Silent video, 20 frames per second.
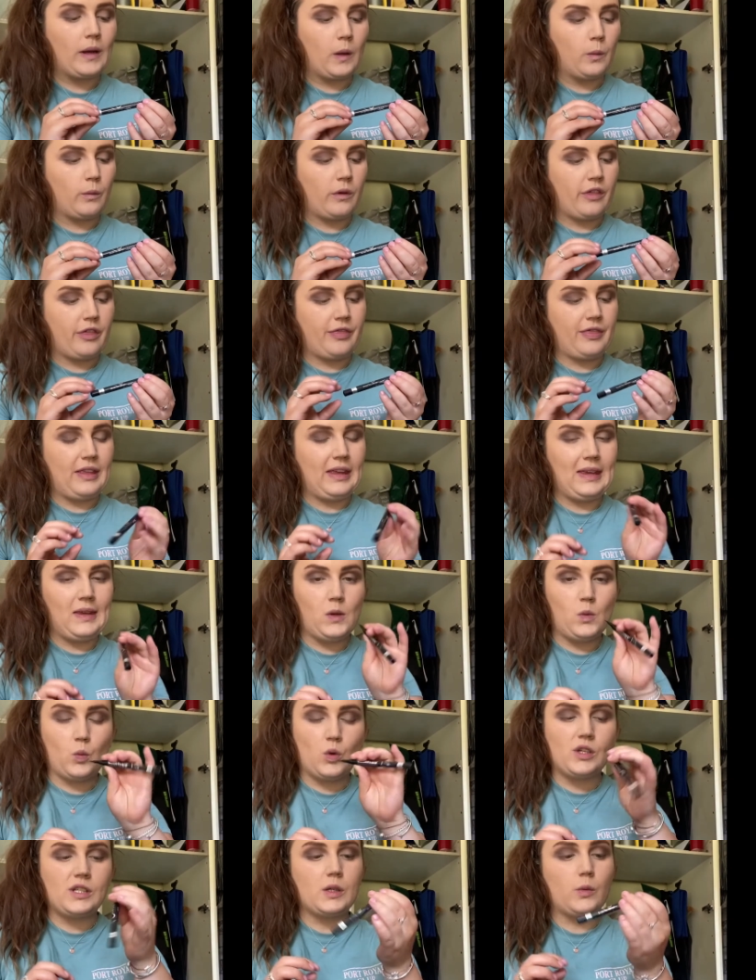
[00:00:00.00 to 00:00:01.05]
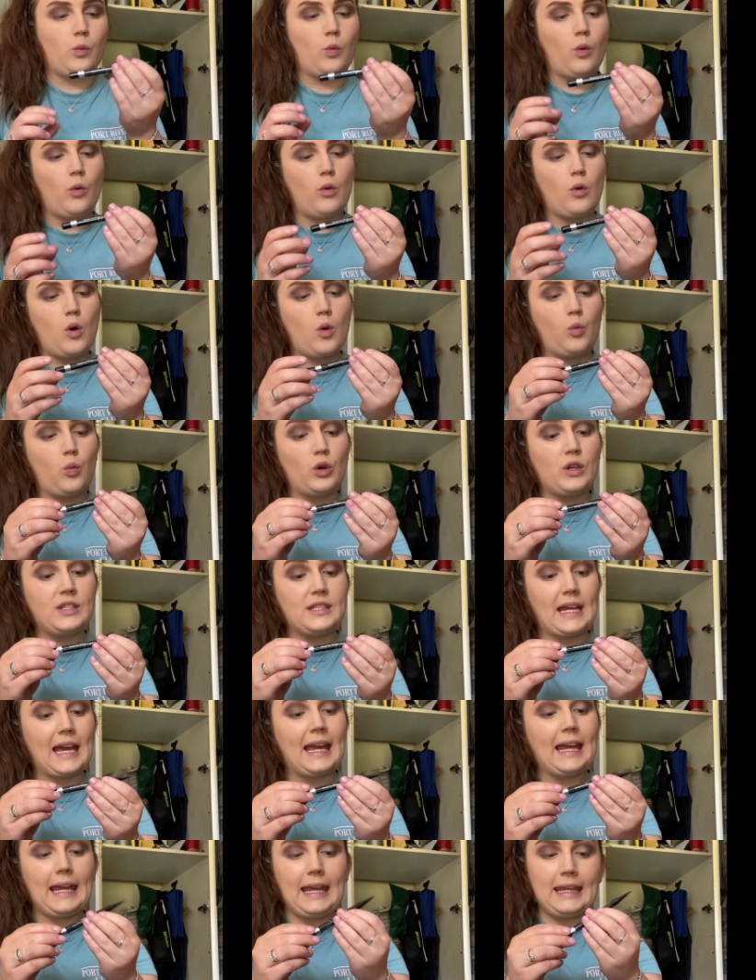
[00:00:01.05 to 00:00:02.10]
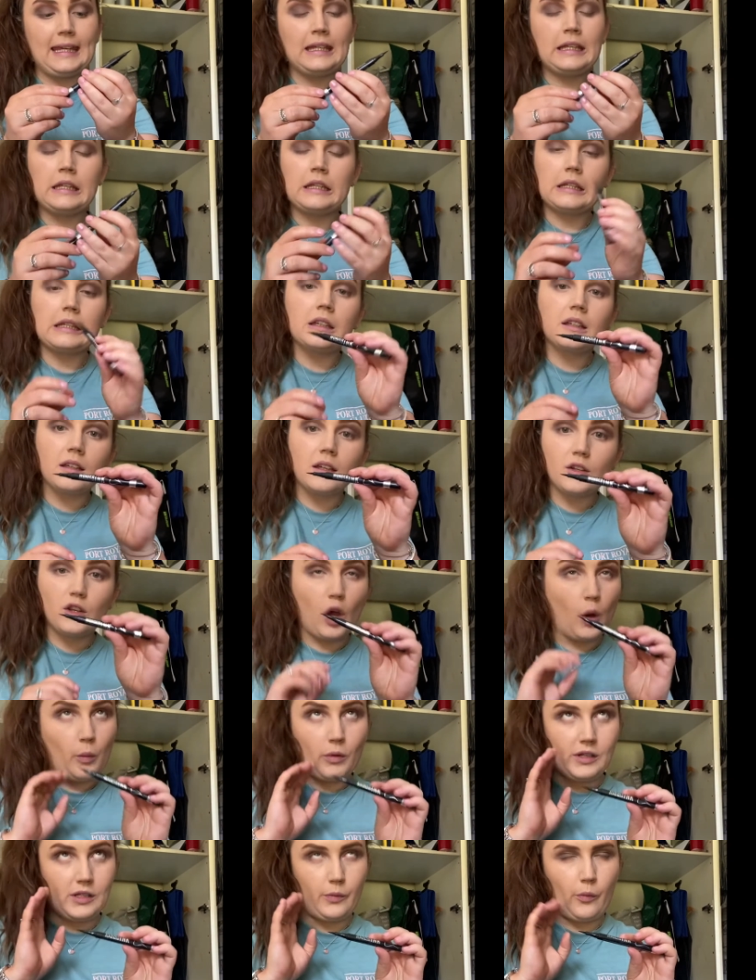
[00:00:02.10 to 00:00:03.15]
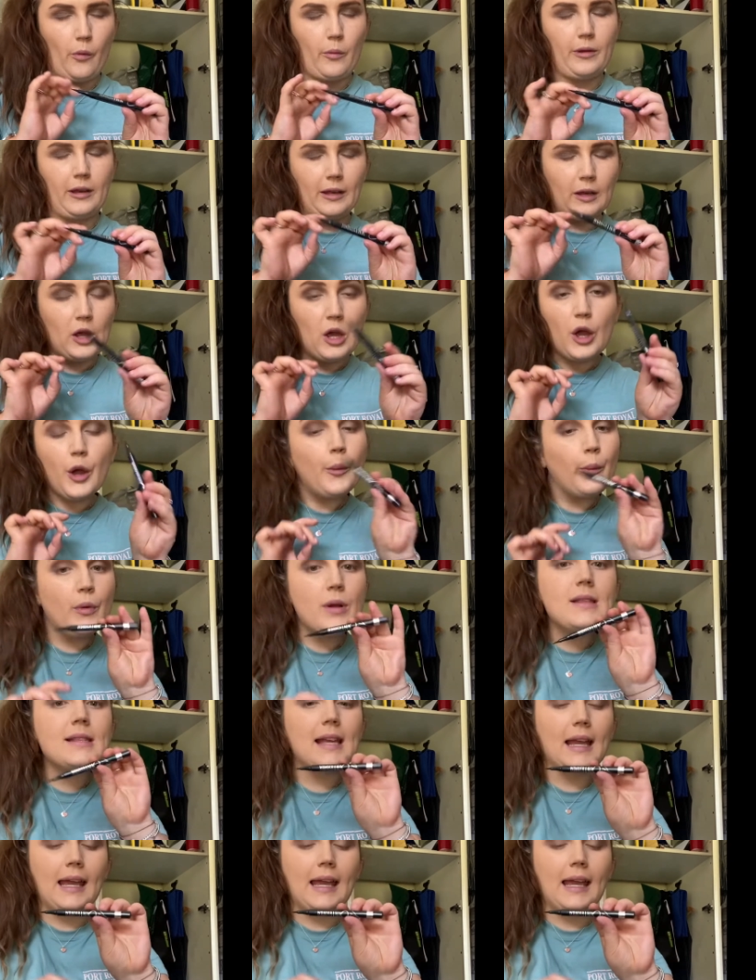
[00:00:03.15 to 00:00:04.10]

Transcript: in with the Wonder Wo Wonder Ink, not Wonder Woman, Wonder